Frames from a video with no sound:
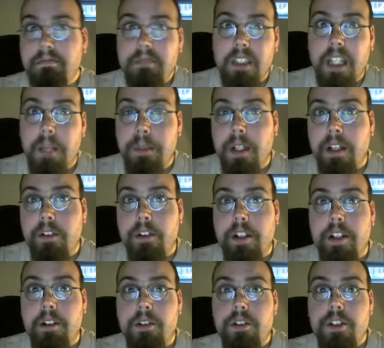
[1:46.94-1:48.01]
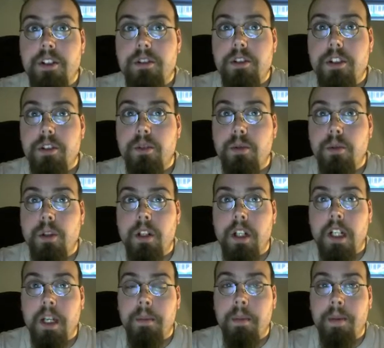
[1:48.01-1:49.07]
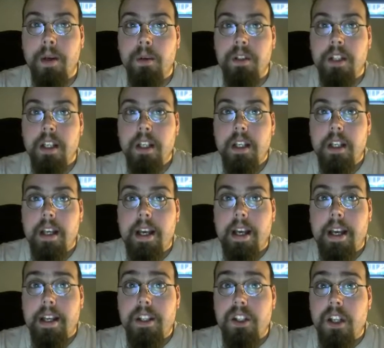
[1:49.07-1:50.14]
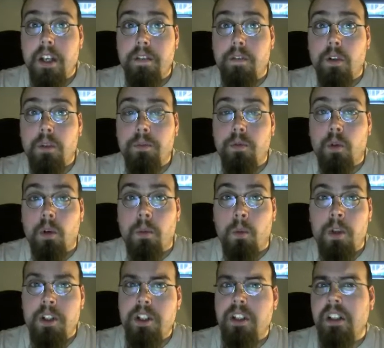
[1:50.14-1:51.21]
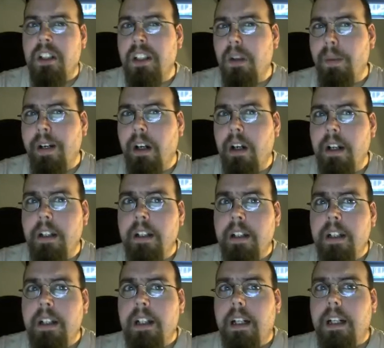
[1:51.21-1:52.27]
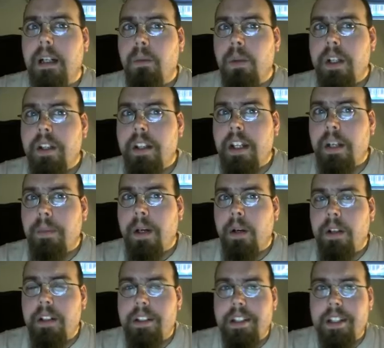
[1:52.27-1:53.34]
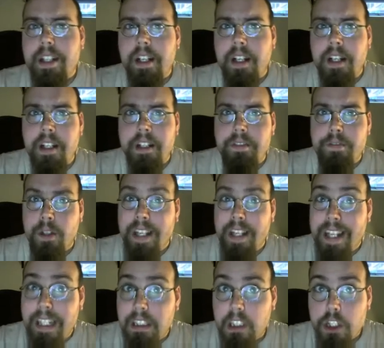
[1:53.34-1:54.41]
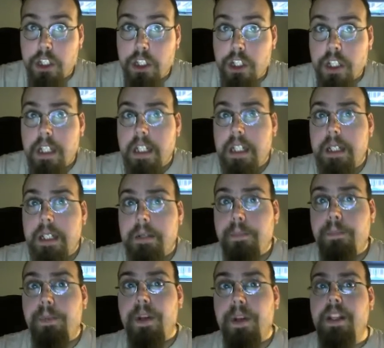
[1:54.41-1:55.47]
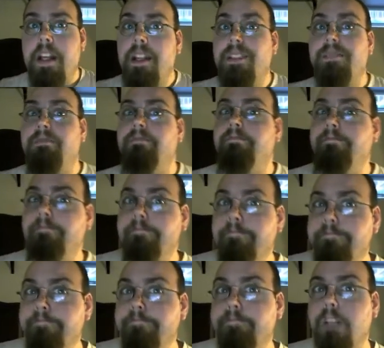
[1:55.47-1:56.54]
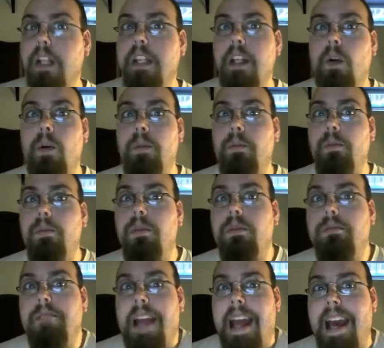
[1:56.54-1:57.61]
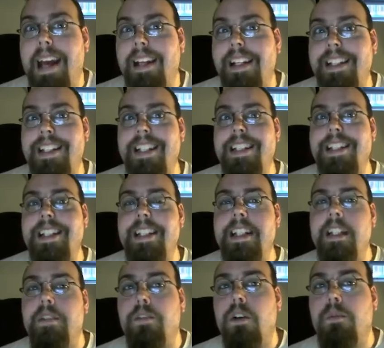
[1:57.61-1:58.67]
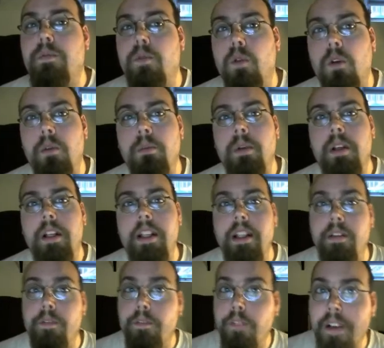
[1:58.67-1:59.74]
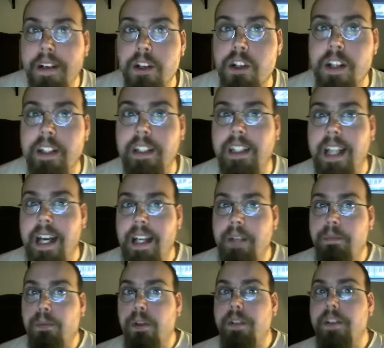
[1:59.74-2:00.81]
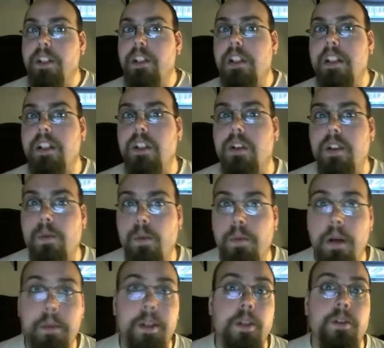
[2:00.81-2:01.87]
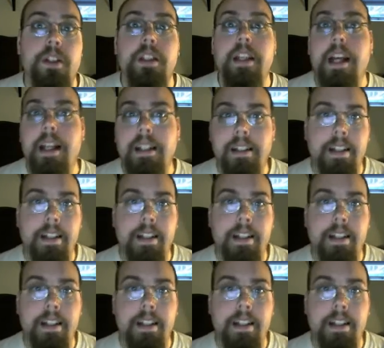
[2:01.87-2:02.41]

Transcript: couple hundred years to come about as a verb form, which is a little bit odd when you think about it for English. But then, you know, it had existed in the verb form in French and in Latin previously, so they were probably using that, and